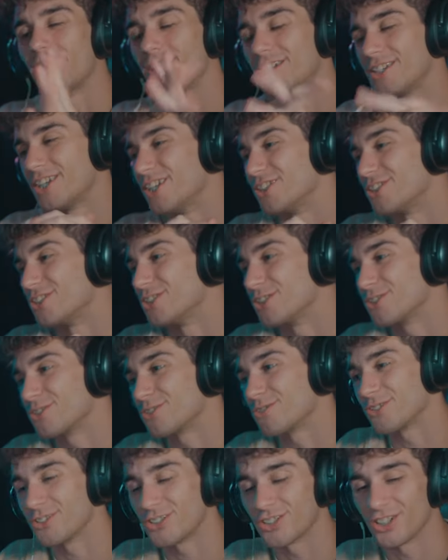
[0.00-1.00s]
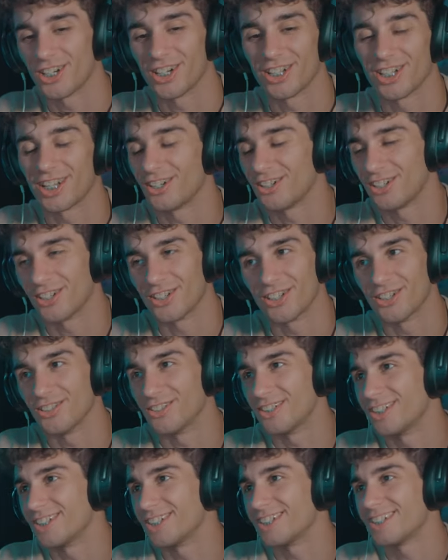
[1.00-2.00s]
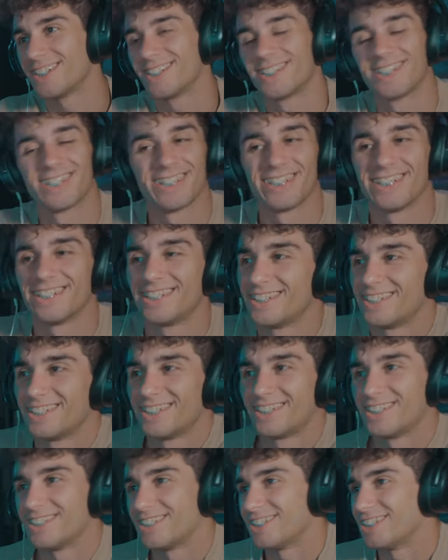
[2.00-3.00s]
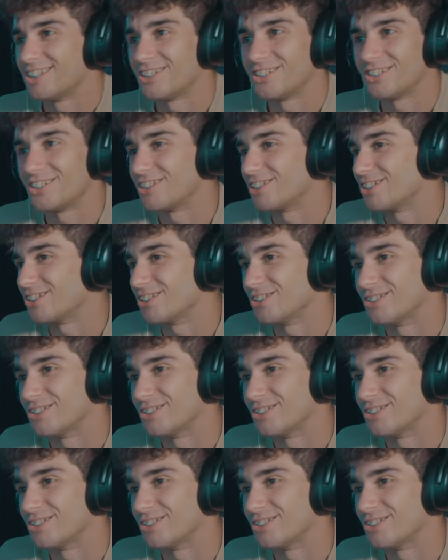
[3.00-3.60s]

intentions for Jon. I already know it. I already know